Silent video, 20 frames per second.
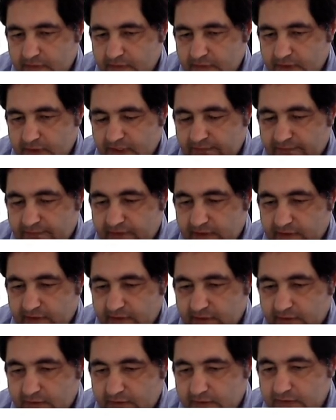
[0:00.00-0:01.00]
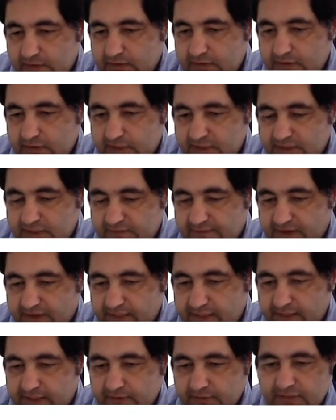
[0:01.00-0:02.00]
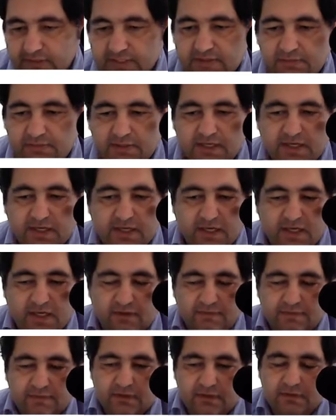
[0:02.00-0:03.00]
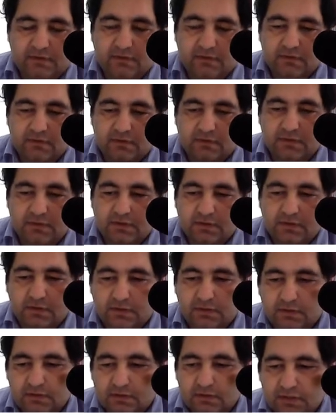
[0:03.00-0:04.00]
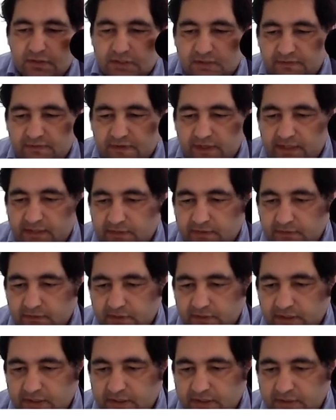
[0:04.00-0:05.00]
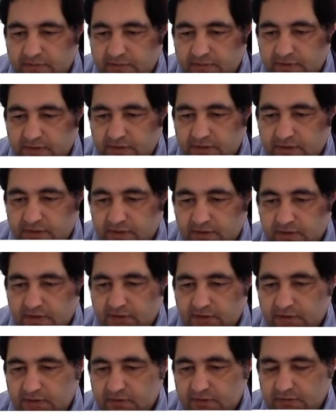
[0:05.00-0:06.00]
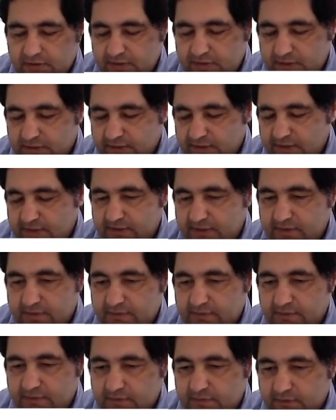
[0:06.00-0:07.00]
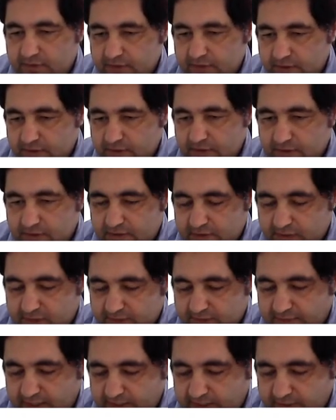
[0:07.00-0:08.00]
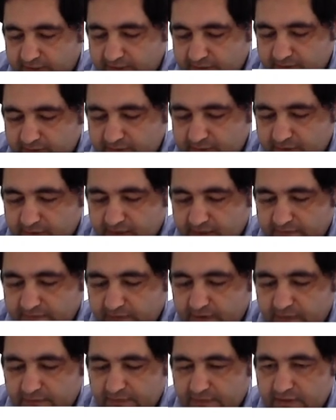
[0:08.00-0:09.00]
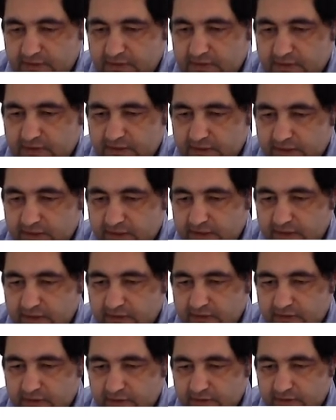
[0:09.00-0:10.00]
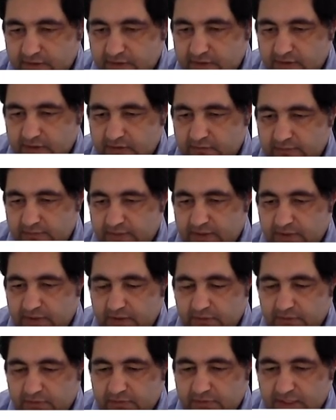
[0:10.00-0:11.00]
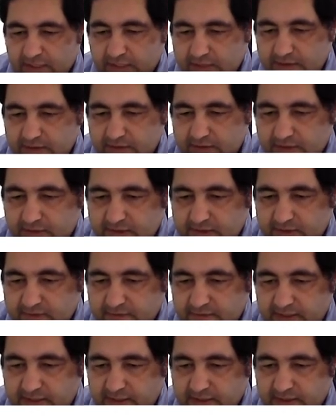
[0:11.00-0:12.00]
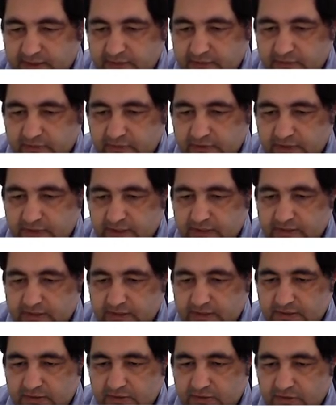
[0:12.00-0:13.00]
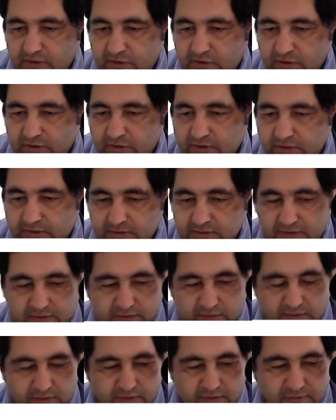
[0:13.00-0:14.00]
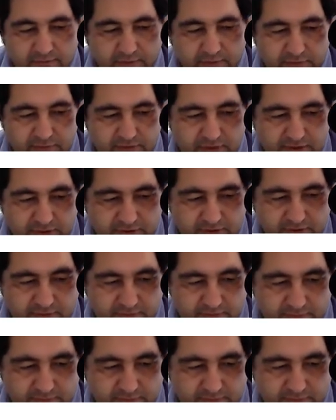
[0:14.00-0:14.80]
And well, this value that we have, okay, let me just cut that till here. This value that we have, obviously we know that this value is not voltage.